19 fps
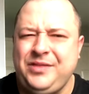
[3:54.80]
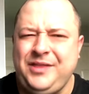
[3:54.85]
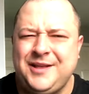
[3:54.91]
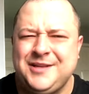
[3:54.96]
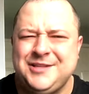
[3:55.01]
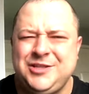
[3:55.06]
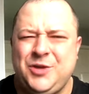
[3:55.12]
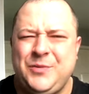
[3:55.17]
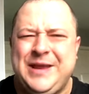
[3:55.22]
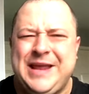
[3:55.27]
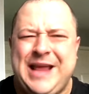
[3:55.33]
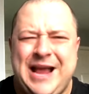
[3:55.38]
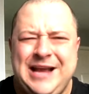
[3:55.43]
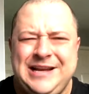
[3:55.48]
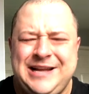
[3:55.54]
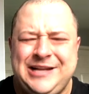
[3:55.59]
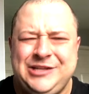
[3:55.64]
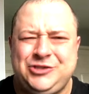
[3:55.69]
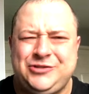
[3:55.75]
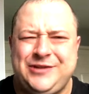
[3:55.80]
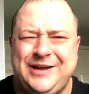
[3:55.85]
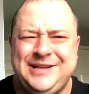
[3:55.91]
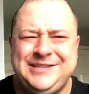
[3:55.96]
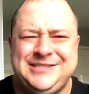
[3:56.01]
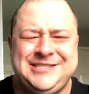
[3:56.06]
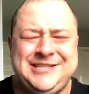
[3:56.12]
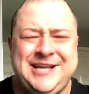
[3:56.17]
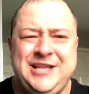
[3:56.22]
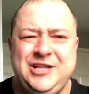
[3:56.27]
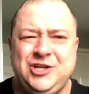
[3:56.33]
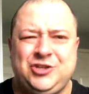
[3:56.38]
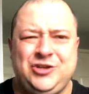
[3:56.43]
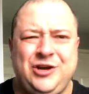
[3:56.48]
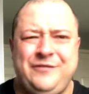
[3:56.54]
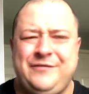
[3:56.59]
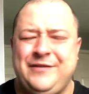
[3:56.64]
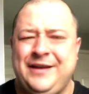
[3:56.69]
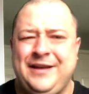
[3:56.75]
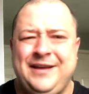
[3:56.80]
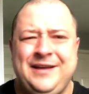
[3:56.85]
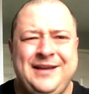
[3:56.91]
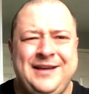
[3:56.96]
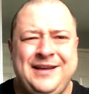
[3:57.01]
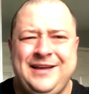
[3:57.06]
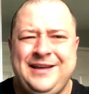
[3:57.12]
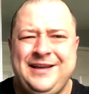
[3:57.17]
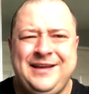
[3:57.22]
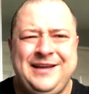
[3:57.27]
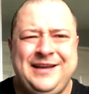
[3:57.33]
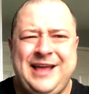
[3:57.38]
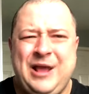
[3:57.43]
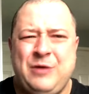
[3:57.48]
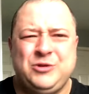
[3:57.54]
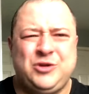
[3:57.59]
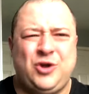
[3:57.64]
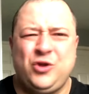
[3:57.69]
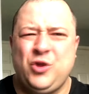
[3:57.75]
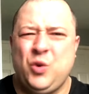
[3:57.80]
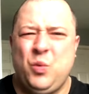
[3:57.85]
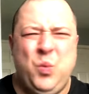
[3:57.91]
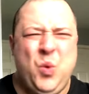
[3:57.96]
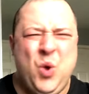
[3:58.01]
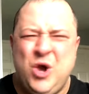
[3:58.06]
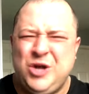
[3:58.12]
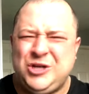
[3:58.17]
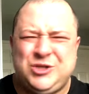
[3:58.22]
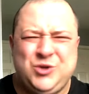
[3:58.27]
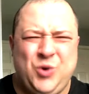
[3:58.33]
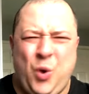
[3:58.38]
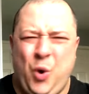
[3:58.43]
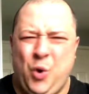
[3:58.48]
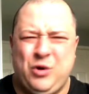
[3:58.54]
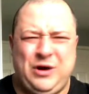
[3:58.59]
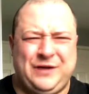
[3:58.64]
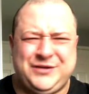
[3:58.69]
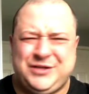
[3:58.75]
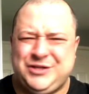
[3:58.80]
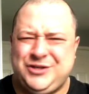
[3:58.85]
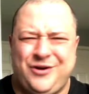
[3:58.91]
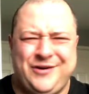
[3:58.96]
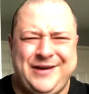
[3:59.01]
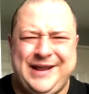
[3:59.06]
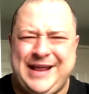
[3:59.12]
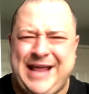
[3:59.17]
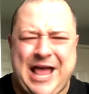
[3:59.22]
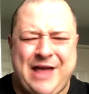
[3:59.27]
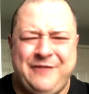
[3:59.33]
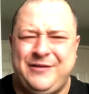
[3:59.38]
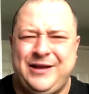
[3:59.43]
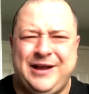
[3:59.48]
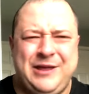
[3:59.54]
So we gained entry, and to tell you the truth, it was like the worst autograph signing ever.